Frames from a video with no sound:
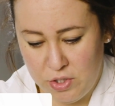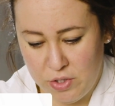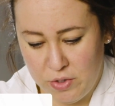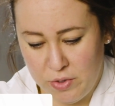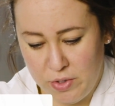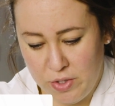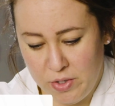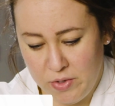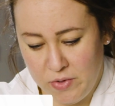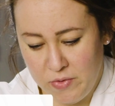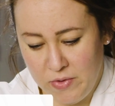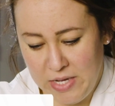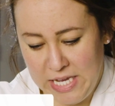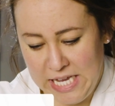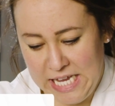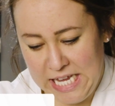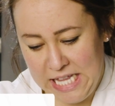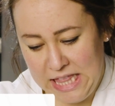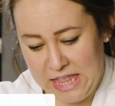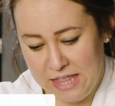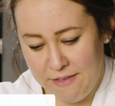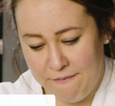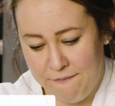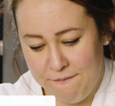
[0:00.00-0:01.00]
Do you
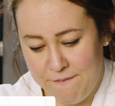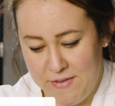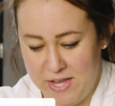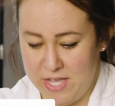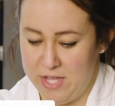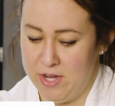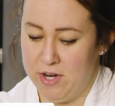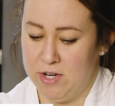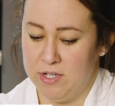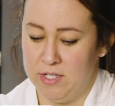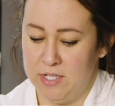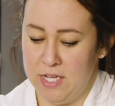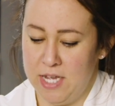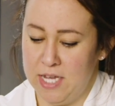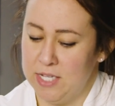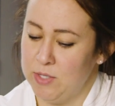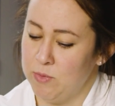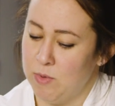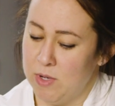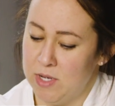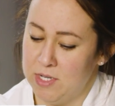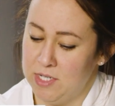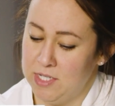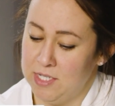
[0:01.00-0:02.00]
eat the failures
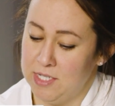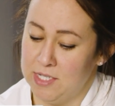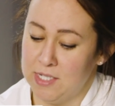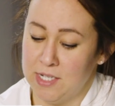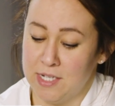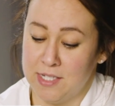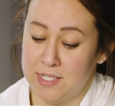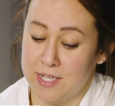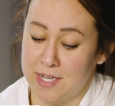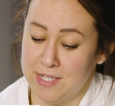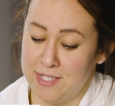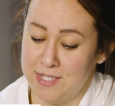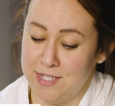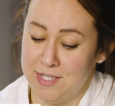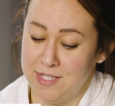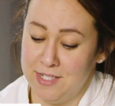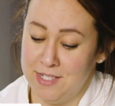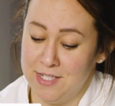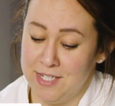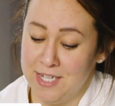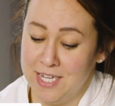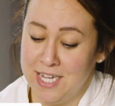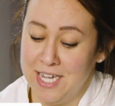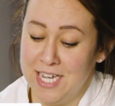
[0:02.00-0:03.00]
as well as the
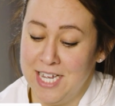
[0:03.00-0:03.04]
successes?